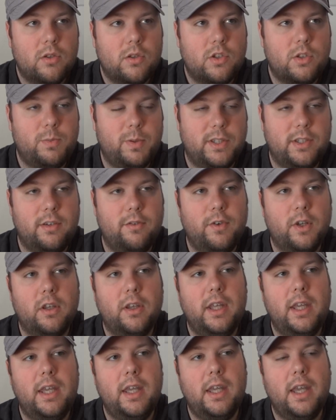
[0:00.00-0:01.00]

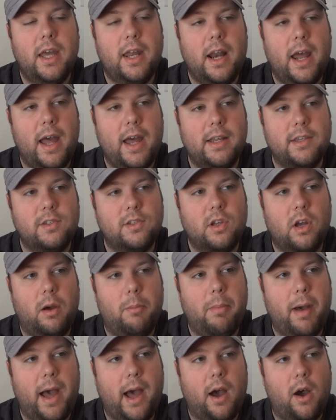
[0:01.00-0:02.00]
Specifically, he had asked
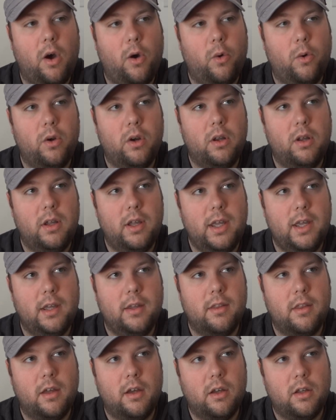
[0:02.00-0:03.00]
about
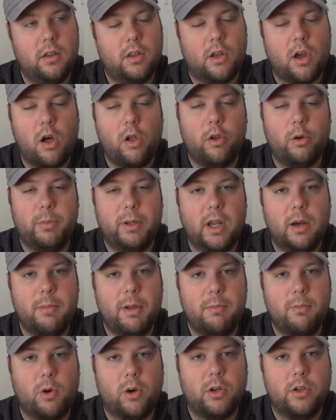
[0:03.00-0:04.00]
the color
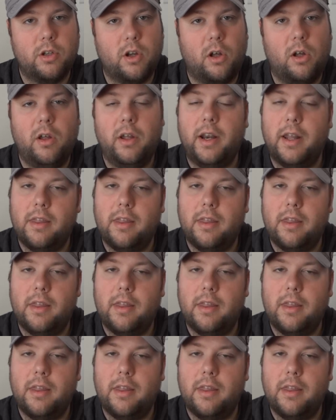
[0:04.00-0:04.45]
becoming more dull,